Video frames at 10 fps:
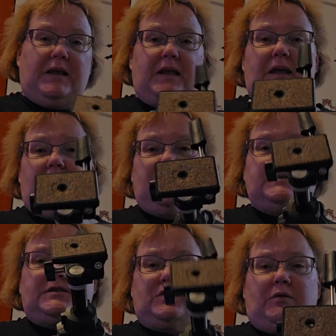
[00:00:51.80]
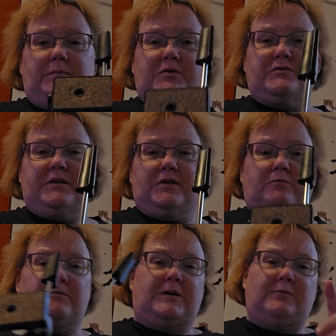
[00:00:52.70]
And so I'm using the
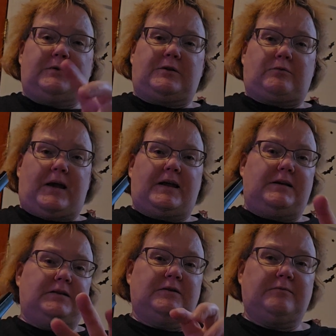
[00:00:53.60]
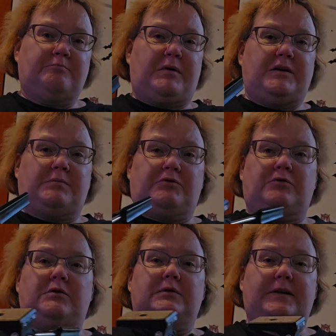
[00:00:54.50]
one with the red
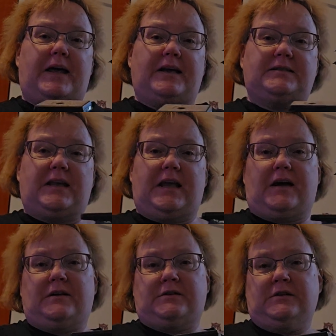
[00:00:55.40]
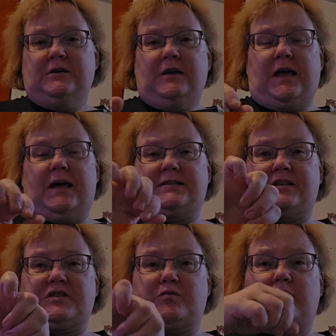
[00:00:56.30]
bendable legs. And it has a
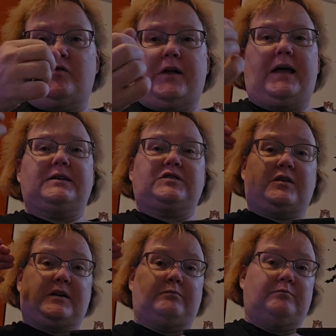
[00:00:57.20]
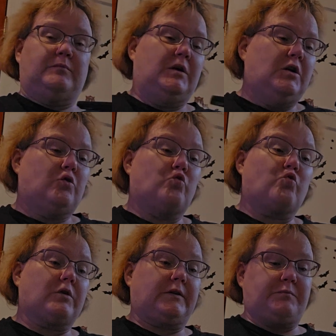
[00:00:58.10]
swivel head so I can
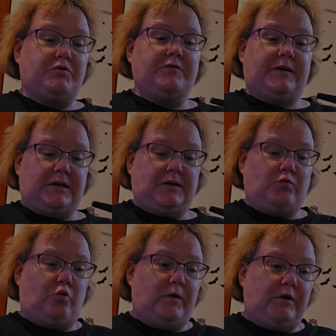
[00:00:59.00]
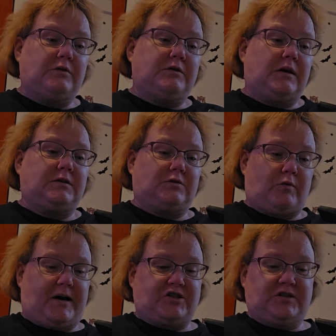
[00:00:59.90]
really move it in weird
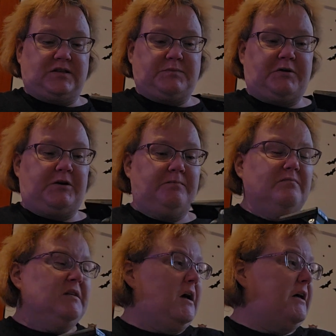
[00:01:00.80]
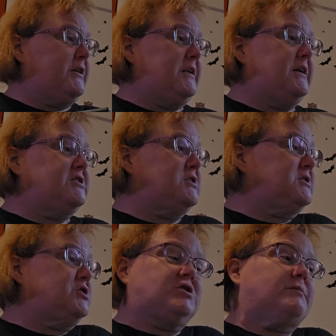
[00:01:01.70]
directions. But I thought I'd
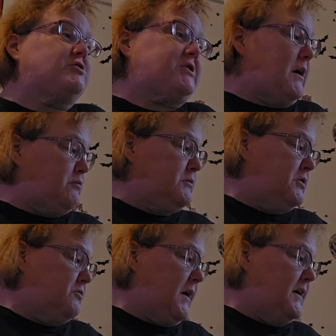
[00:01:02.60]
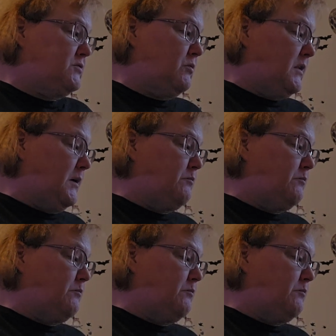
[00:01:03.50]
just jibber jabber with you guys while